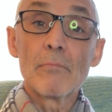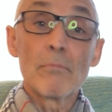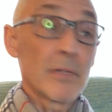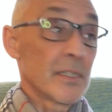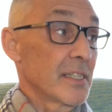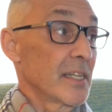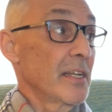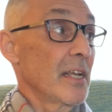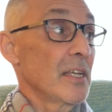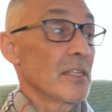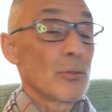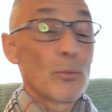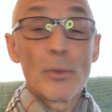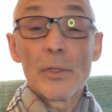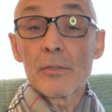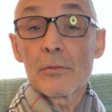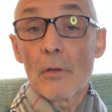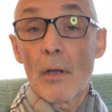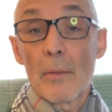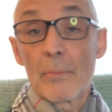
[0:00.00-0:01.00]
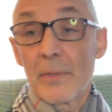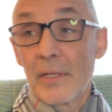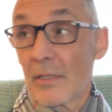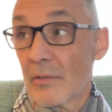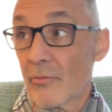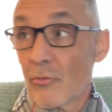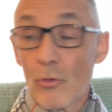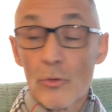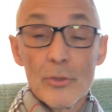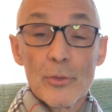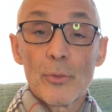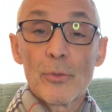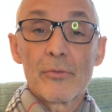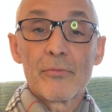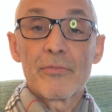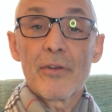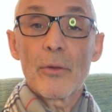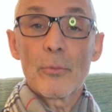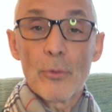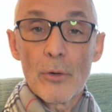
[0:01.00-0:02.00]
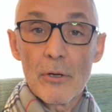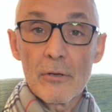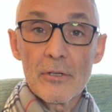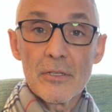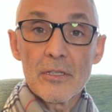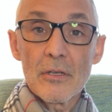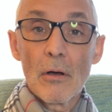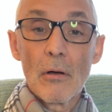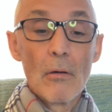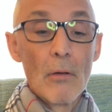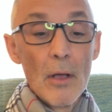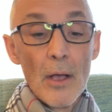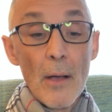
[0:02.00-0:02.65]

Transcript: But today's winter. I mean, of course, we're in February, so.